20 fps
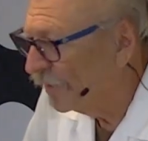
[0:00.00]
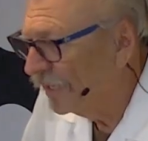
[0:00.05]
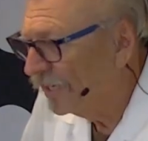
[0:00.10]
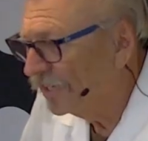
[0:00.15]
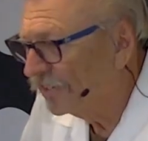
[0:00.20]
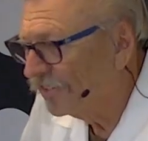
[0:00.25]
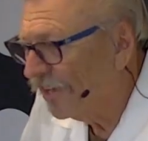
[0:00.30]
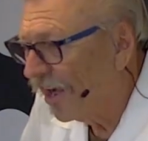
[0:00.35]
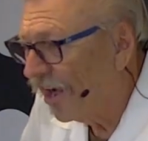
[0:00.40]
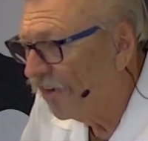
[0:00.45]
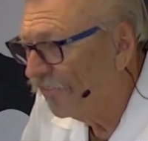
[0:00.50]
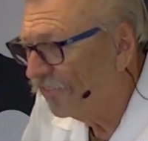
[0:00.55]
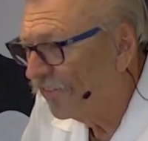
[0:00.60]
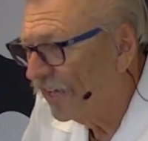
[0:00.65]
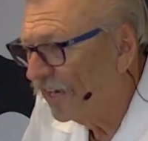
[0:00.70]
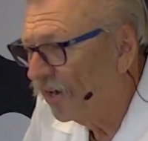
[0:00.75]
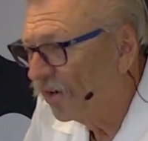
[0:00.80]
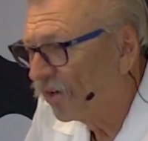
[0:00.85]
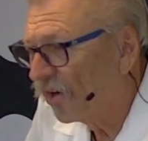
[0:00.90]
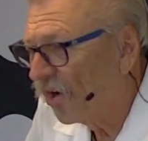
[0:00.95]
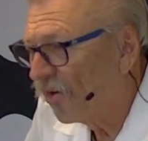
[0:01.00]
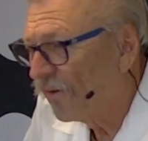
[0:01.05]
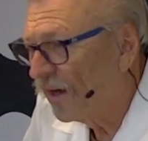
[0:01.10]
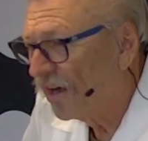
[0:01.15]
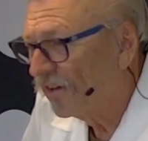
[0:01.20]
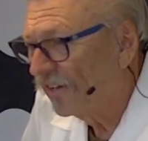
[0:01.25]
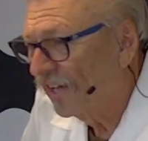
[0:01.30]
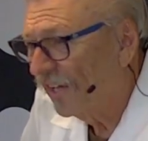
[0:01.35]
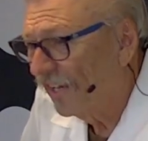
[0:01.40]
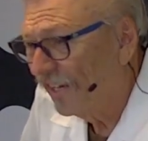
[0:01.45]
an adult, they don't go
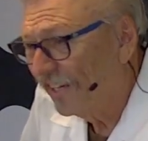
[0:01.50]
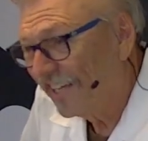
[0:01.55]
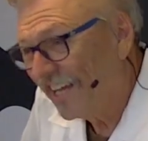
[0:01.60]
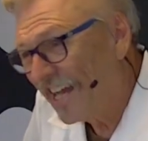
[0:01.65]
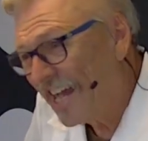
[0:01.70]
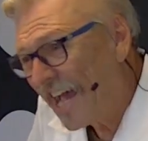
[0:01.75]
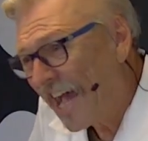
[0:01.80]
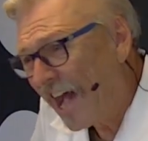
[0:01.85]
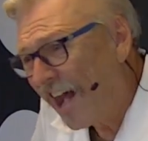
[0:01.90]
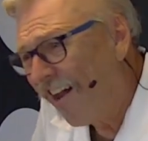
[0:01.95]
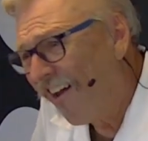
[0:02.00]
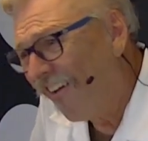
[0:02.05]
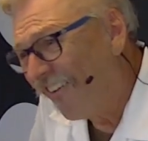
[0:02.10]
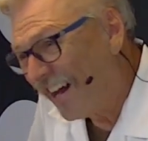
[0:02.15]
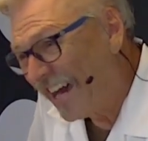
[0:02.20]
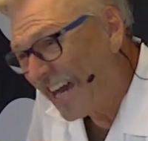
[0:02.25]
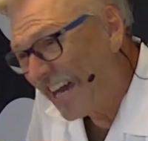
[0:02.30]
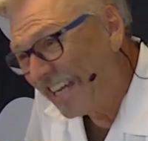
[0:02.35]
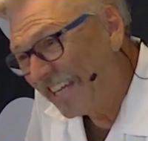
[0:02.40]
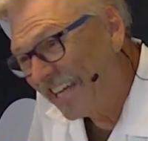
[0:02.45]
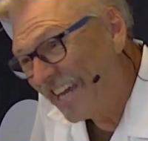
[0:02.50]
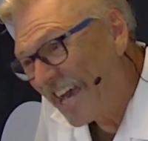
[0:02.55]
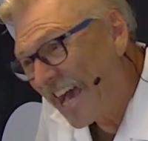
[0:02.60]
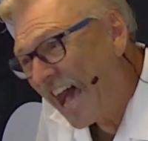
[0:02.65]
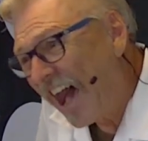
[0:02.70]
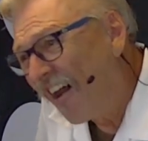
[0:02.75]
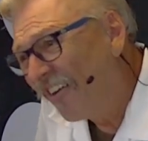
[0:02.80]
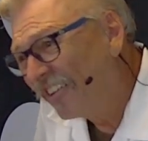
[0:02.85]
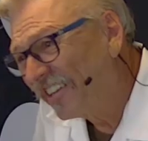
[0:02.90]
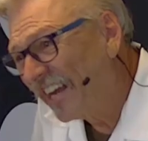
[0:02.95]
around, hey, y'all, how
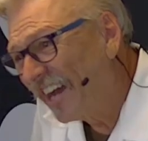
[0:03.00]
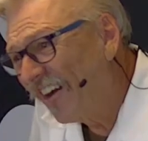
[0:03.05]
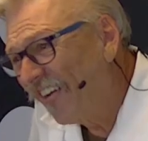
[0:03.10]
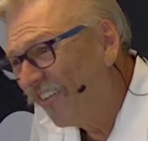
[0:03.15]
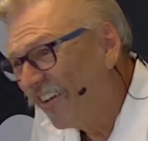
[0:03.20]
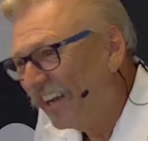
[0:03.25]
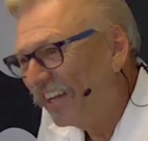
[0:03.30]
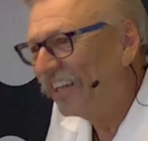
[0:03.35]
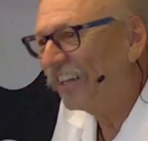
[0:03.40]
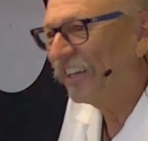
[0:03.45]
y'all doing?